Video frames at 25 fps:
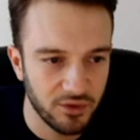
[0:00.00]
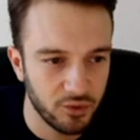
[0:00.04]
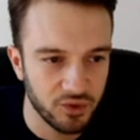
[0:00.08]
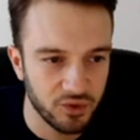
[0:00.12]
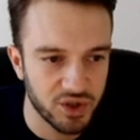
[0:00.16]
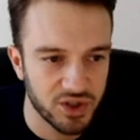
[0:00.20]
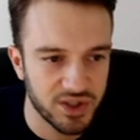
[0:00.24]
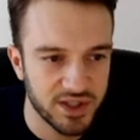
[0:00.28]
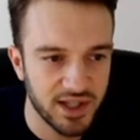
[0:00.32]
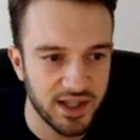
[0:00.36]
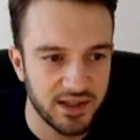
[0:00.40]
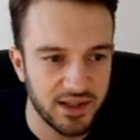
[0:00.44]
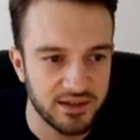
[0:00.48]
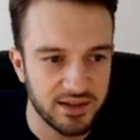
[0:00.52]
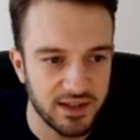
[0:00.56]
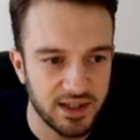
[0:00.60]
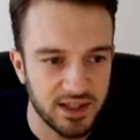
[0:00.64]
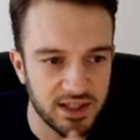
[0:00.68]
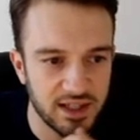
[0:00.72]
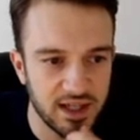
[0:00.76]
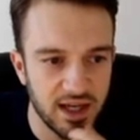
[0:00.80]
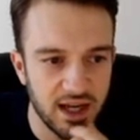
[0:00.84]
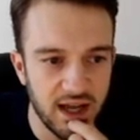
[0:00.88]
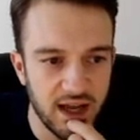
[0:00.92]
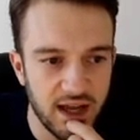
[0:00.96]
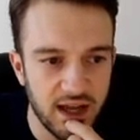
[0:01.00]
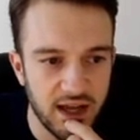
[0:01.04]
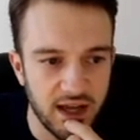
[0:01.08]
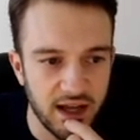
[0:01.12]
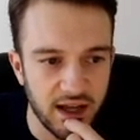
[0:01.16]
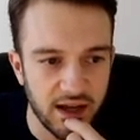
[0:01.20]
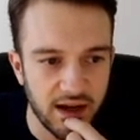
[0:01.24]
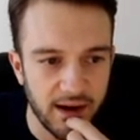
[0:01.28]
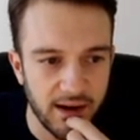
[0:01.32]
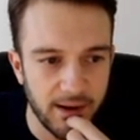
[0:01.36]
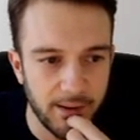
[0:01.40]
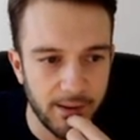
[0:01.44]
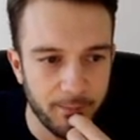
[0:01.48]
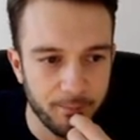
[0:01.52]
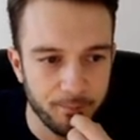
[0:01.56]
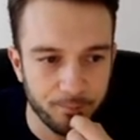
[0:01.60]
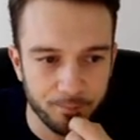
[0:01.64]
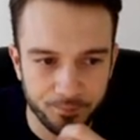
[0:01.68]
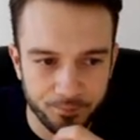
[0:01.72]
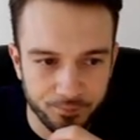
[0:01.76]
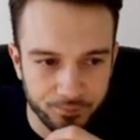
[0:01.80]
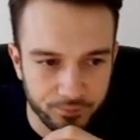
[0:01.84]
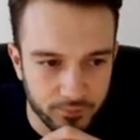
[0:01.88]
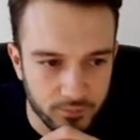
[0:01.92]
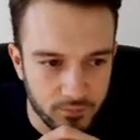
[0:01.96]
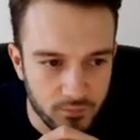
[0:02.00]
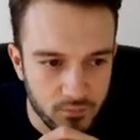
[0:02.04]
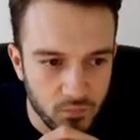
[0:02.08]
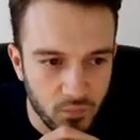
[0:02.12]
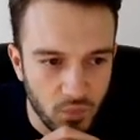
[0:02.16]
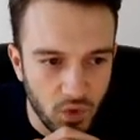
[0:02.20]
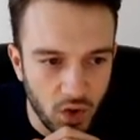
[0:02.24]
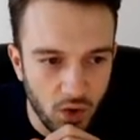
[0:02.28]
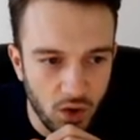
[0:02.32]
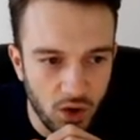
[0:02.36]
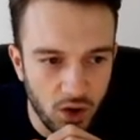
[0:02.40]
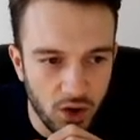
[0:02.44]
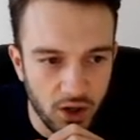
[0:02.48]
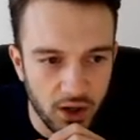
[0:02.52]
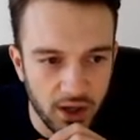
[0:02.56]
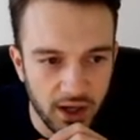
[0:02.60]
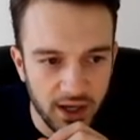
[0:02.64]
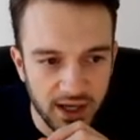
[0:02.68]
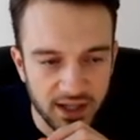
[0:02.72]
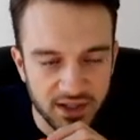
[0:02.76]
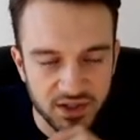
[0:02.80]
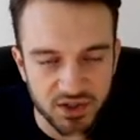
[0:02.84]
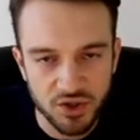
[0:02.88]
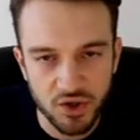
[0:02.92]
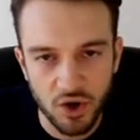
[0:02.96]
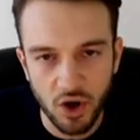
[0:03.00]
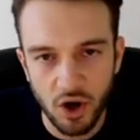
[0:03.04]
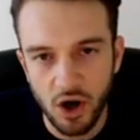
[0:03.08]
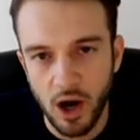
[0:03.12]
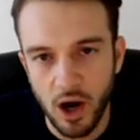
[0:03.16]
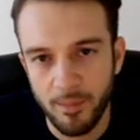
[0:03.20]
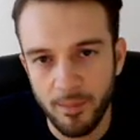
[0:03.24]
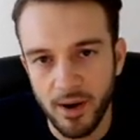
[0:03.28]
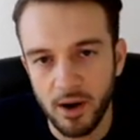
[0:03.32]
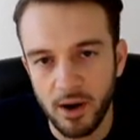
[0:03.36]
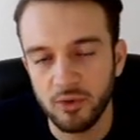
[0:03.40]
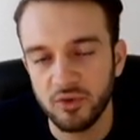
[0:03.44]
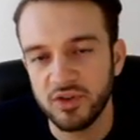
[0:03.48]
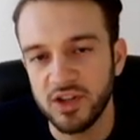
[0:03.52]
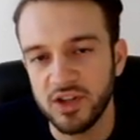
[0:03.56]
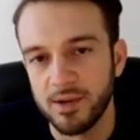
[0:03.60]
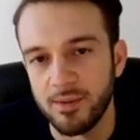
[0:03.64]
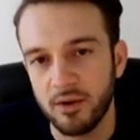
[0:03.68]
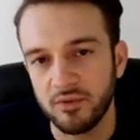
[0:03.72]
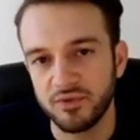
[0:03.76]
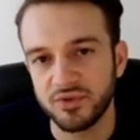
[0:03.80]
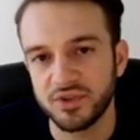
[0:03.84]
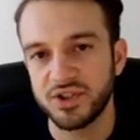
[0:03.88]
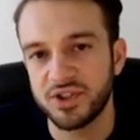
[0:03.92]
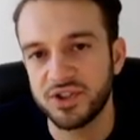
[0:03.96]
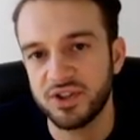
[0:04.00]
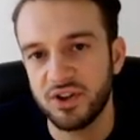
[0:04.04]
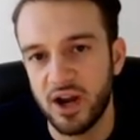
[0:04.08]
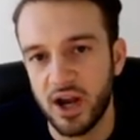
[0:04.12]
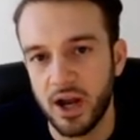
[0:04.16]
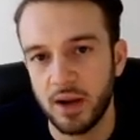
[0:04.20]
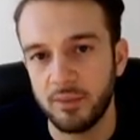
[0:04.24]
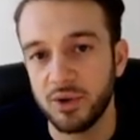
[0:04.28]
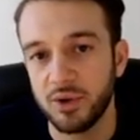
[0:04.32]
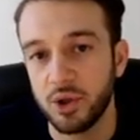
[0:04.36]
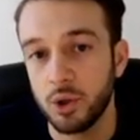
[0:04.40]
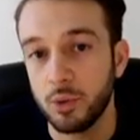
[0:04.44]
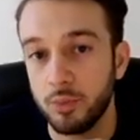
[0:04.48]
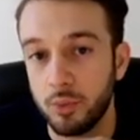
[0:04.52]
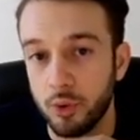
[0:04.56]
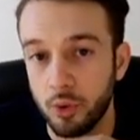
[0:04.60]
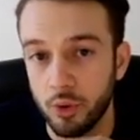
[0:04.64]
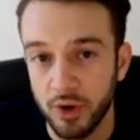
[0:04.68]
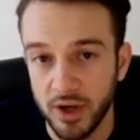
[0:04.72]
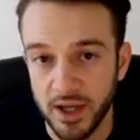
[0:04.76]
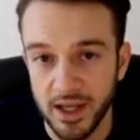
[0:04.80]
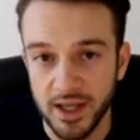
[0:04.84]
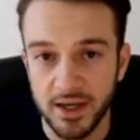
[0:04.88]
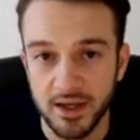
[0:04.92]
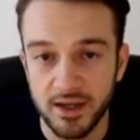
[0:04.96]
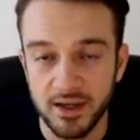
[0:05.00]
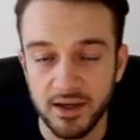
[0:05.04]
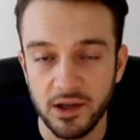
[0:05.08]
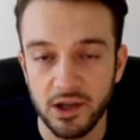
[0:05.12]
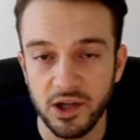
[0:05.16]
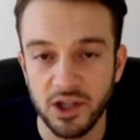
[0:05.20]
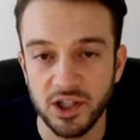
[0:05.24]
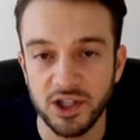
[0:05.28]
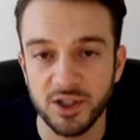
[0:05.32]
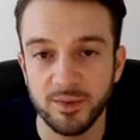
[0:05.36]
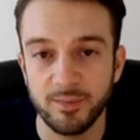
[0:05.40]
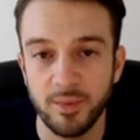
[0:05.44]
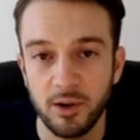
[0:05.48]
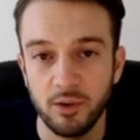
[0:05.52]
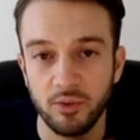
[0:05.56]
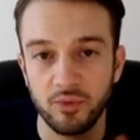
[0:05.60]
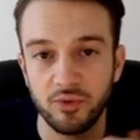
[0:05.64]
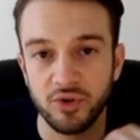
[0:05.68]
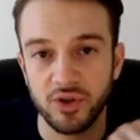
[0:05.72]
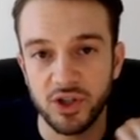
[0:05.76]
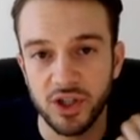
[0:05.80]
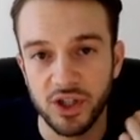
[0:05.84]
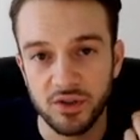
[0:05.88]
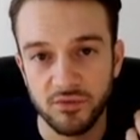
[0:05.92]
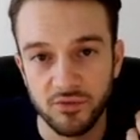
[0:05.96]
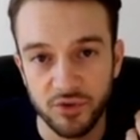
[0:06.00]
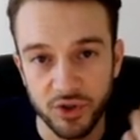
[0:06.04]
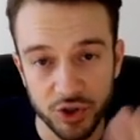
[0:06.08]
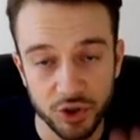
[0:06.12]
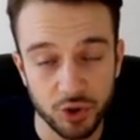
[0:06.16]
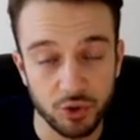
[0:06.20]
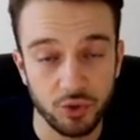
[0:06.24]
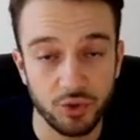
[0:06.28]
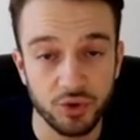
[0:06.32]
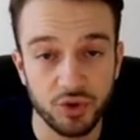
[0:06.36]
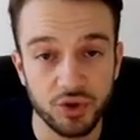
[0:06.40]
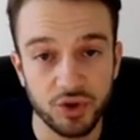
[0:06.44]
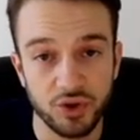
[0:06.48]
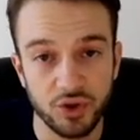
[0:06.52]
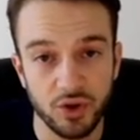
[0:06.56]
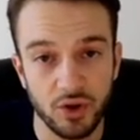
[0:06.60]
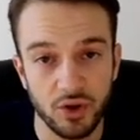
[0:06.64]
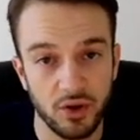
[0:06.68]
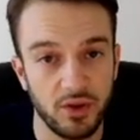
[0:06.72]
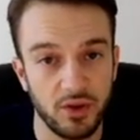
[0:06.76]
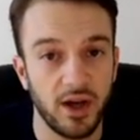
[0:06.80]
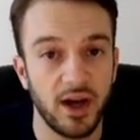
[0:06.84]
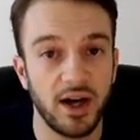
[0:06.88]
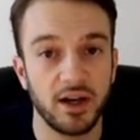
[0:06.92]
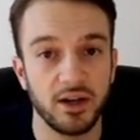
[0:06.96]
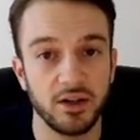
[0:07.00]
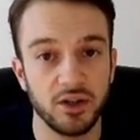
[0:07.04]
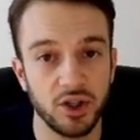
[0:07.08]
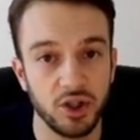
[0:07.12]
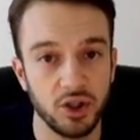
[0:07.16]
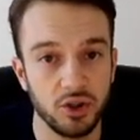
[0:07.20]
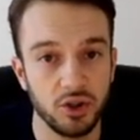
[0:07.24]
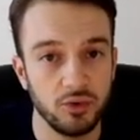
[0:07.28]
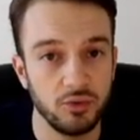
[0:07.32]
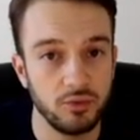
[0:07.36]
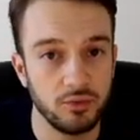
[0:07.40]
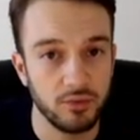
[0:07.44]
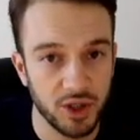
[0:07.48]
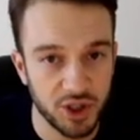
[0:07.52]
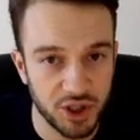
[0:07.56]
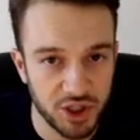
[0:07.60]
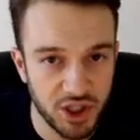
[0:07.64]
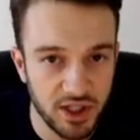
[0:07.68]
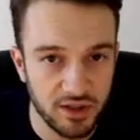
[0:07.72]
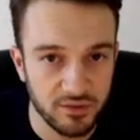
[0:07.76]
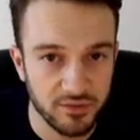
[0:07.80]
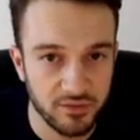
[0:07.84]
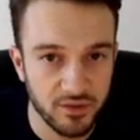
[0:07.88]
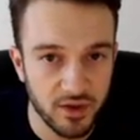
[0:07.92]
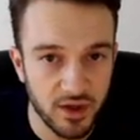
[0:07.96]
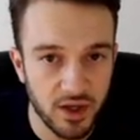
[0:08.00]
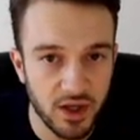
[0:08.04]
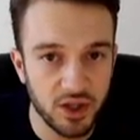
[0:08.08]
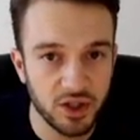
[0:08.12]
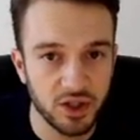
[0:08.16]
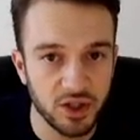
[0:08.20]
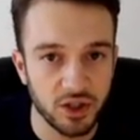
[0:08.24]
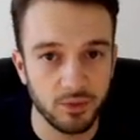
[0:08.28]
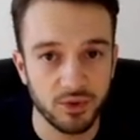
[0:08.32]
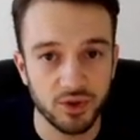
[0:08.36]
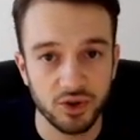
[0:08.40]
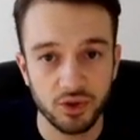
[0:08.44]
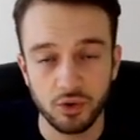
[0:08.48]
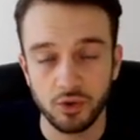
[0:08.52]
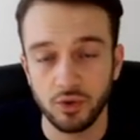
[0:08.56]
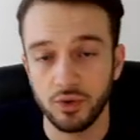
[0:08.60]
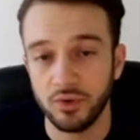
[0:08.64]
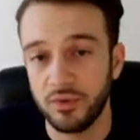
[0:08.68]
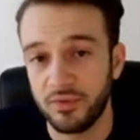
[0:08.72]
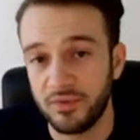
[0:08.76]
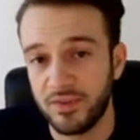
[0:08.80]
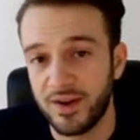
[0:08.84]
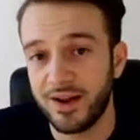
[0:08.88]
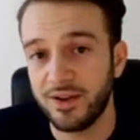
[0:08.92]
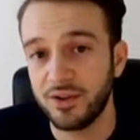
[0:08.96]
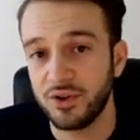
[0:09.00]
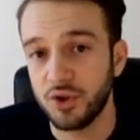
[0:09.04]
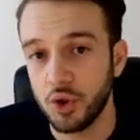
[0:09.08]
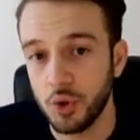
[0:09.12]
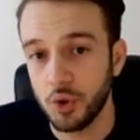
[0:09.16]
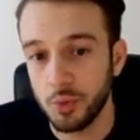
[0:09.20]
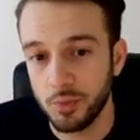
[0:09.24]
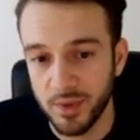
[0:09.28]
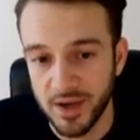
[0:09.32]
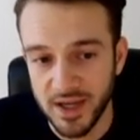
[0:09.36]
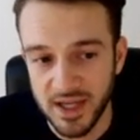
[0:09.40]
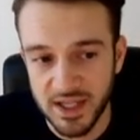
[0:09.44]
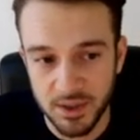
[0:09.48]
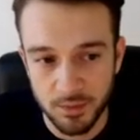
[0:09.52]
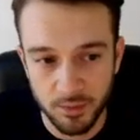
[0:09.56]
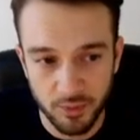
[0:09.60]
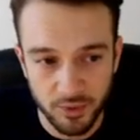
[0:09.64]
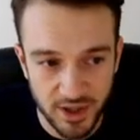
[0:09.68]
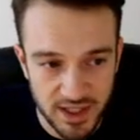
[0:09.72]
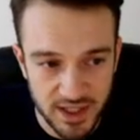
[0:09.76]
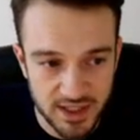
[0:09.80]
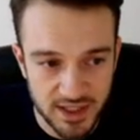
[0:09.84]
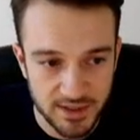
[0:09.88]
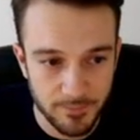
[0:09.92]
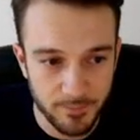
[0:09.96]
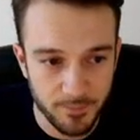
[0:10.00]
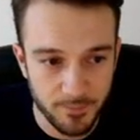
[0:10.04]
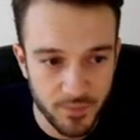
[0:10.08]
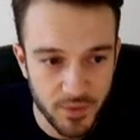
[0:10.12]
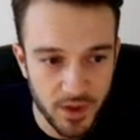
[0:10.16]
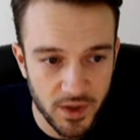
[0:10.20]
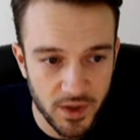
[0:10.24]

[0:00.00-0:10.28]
understand this um, it's not about the amount of time you put in, it's about the results that you achieve. So it's called value-based pricing.